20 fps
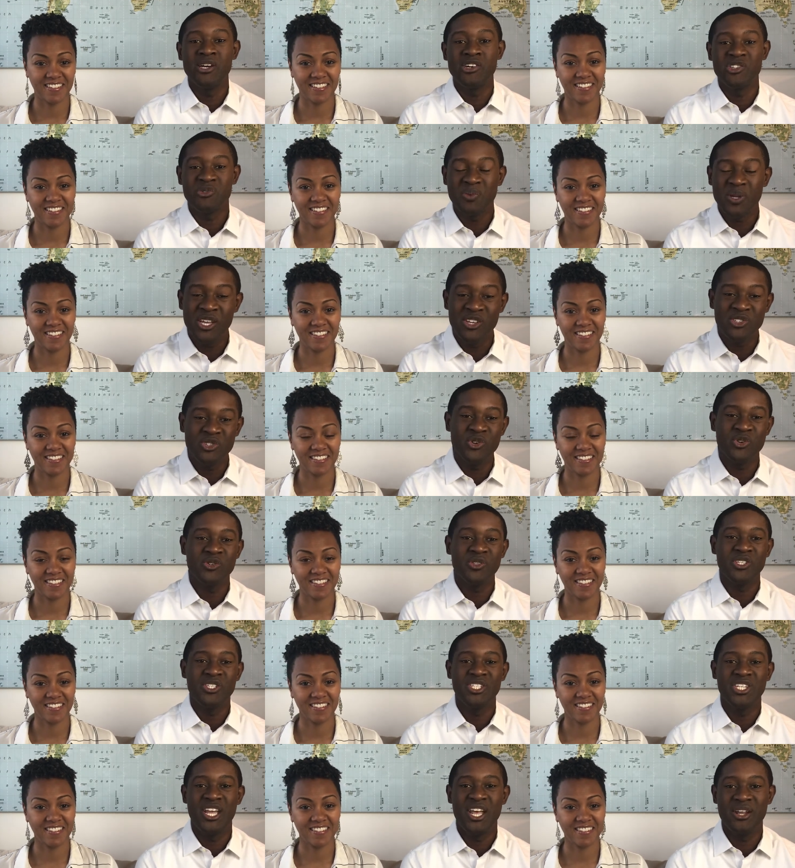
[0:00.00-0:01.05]
Speaker 1: else because you're on
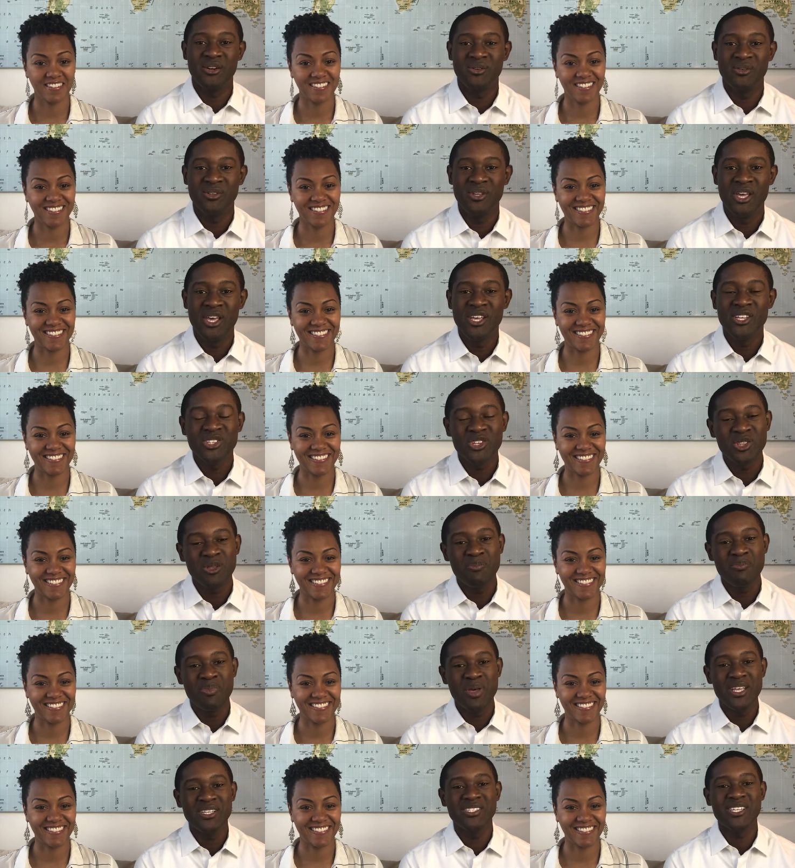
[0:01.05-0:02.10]
this channel. So the
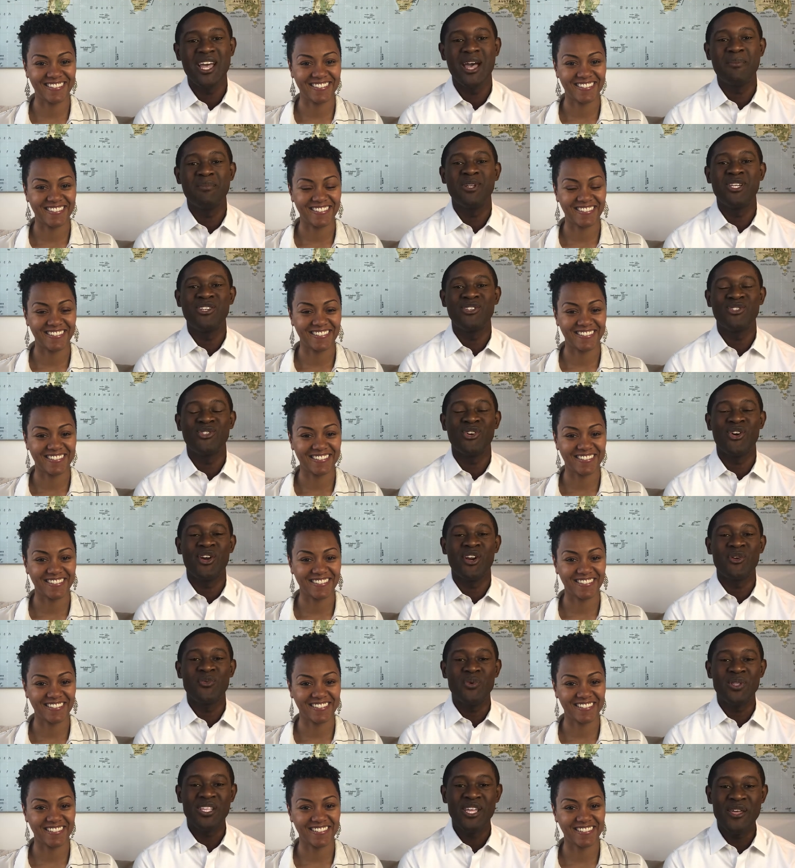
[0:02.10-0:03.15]
best time to get
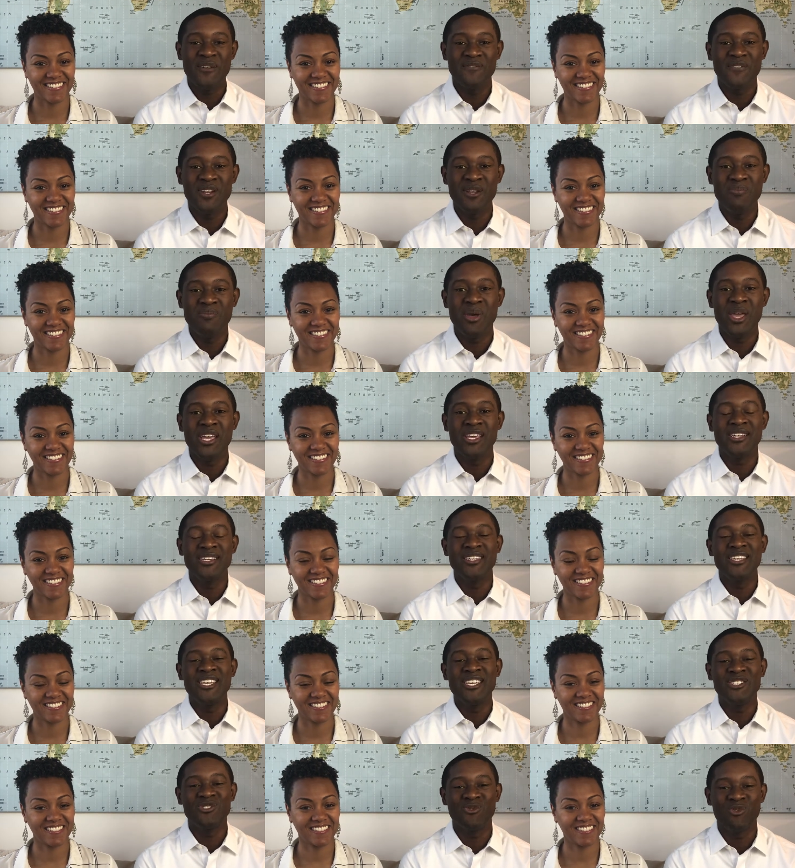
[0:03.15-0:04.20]
started with infinite
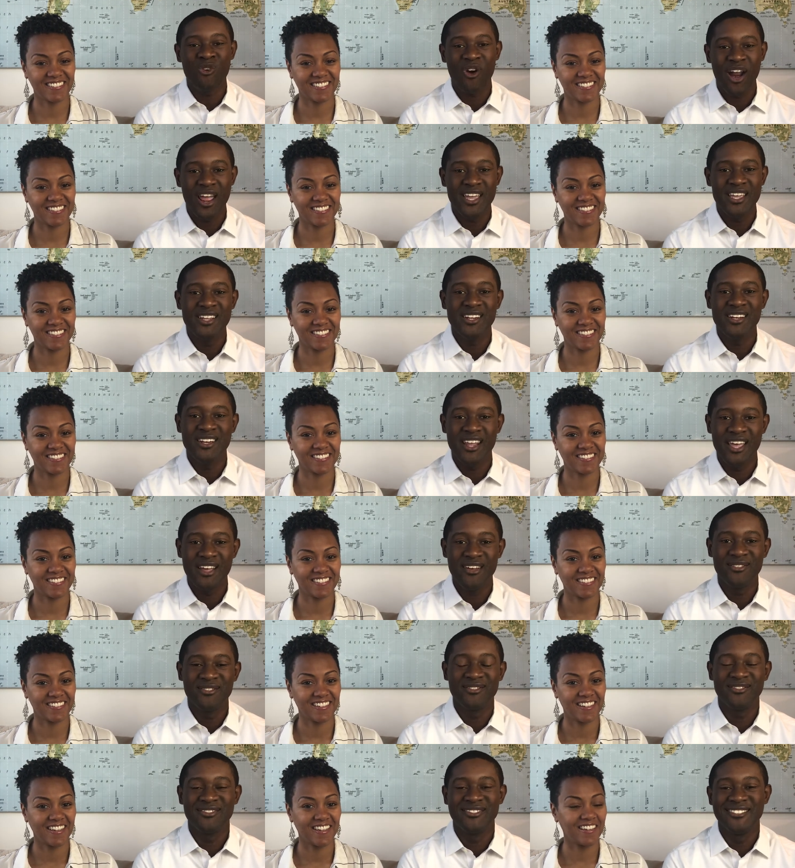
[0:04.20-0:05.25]
banking is right now.
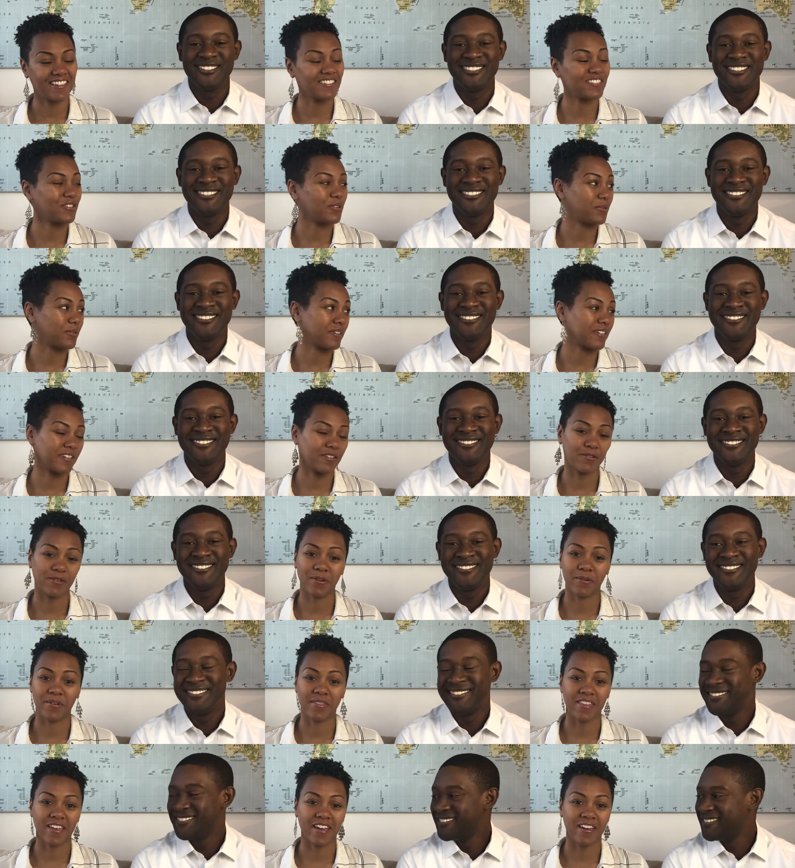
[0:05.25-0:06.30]
Speaker 2: I totally
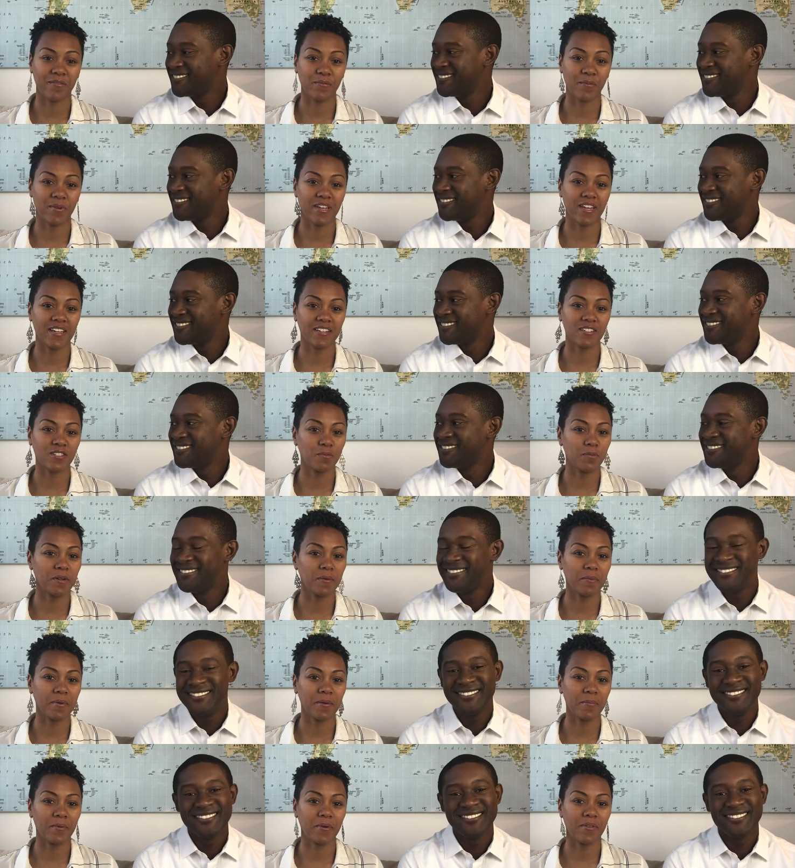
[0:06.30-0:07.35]
agree with that. We get so many
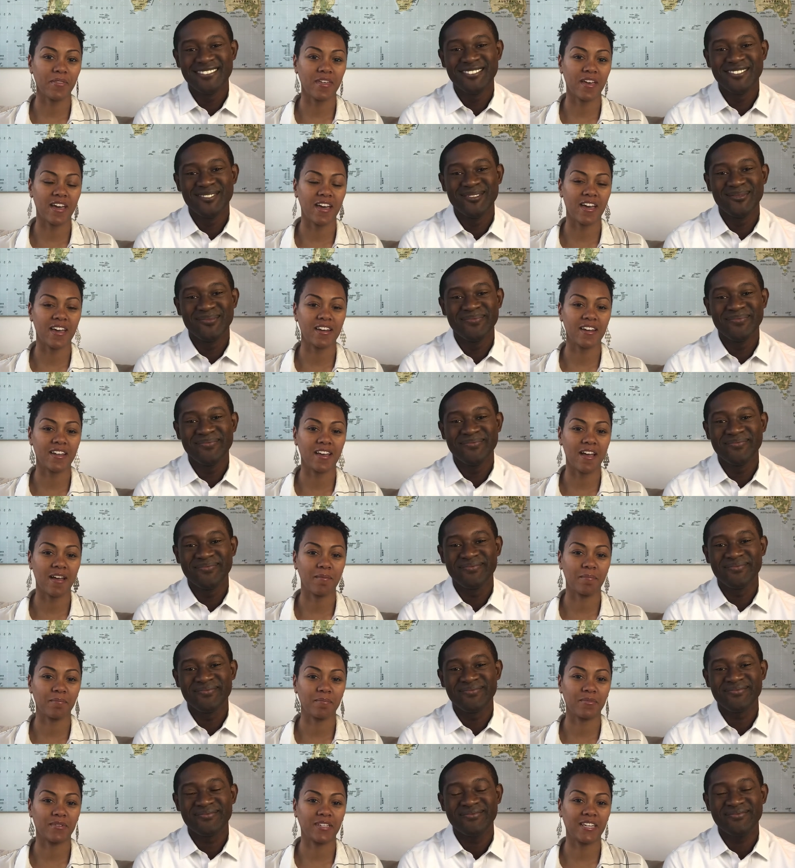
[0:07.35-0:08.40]
people that
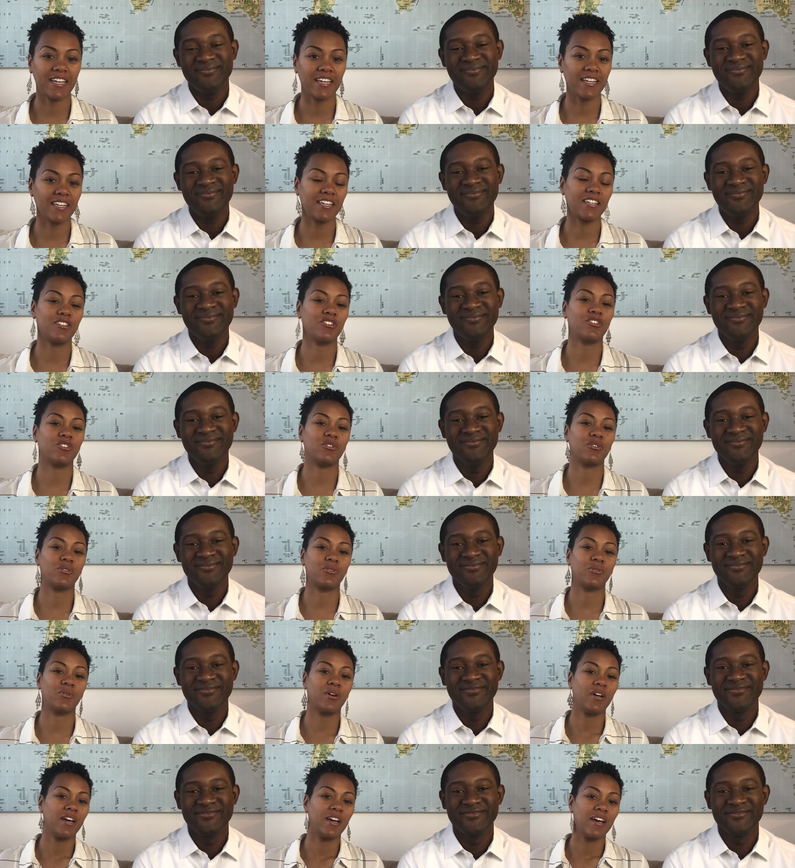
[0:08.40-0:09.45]
um, get
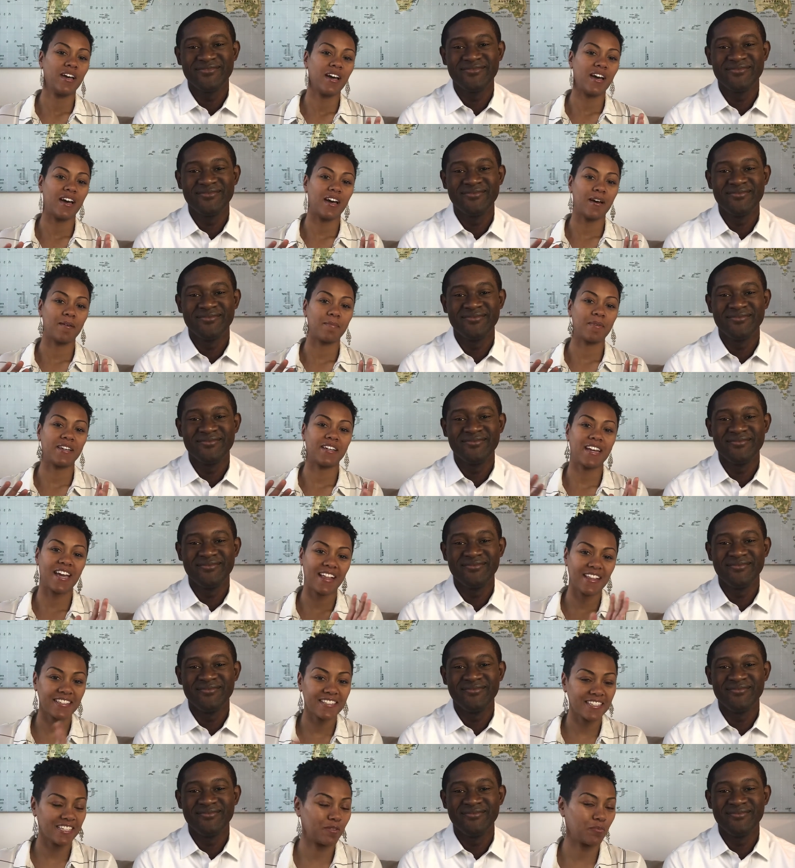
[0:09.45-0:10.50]
into um,
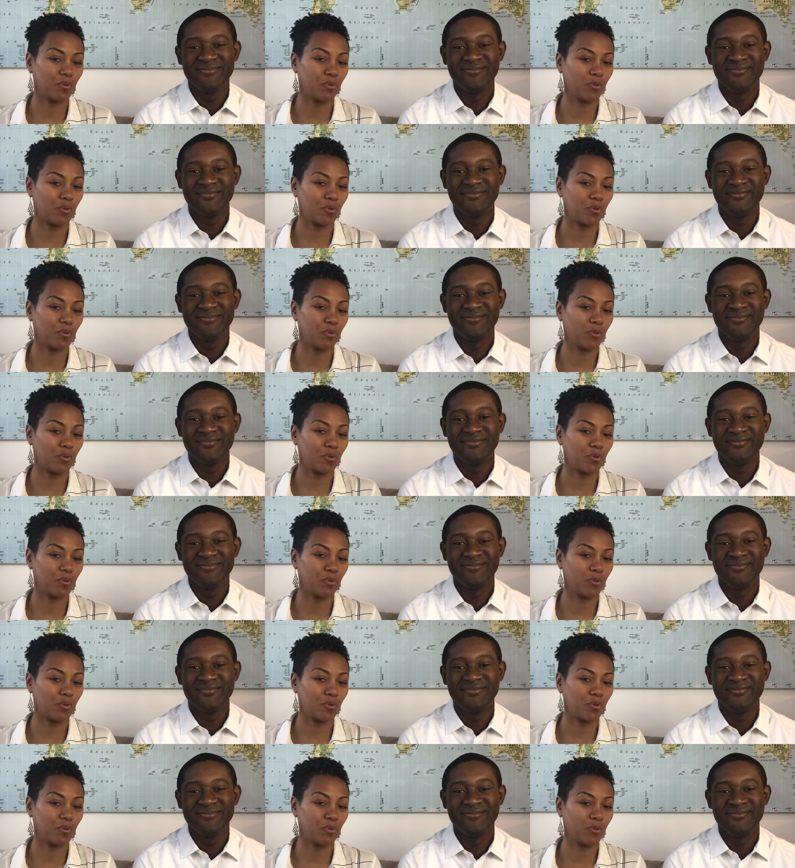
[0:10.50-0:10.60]
analysis